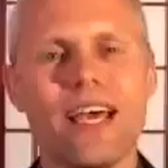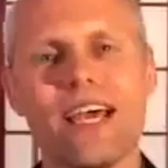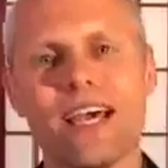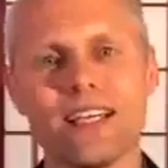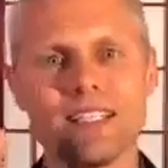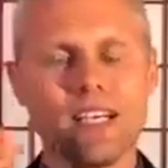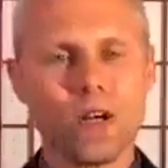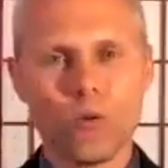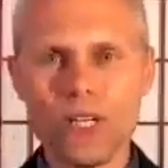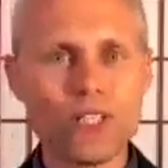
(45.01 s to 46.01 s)
And
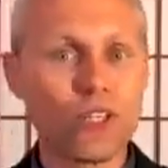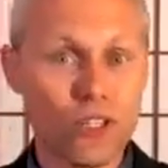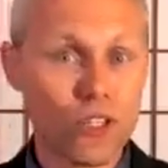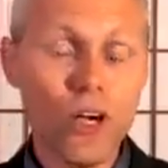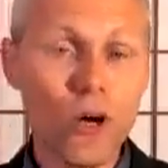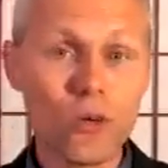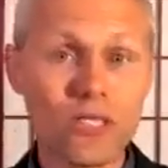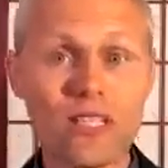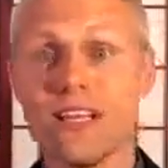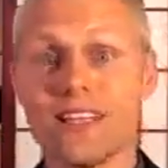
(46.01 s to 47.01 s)
research
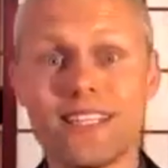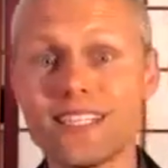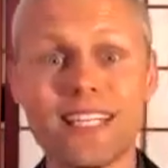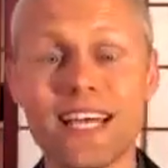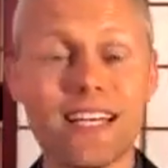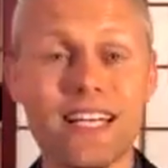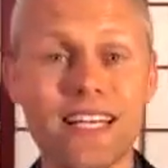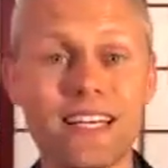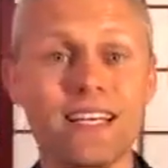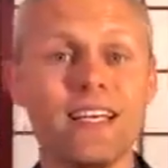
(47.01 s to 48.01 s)
shows that this
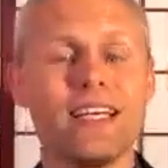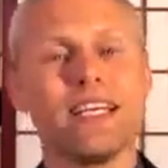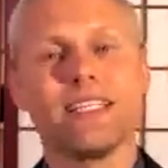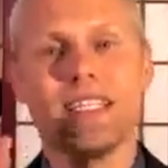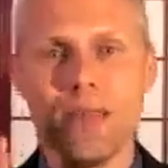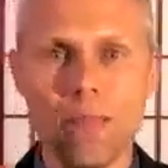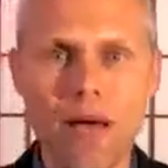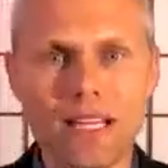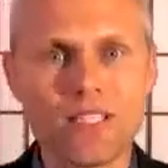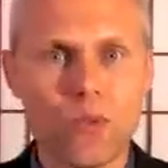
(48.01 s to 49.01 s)
technique is the
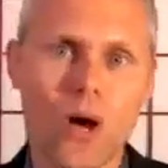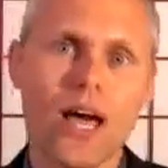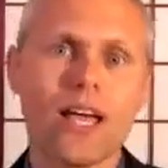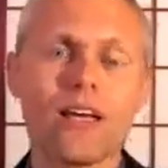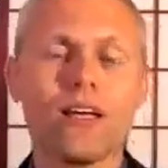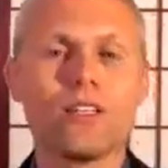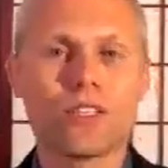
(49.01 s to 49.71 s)
best way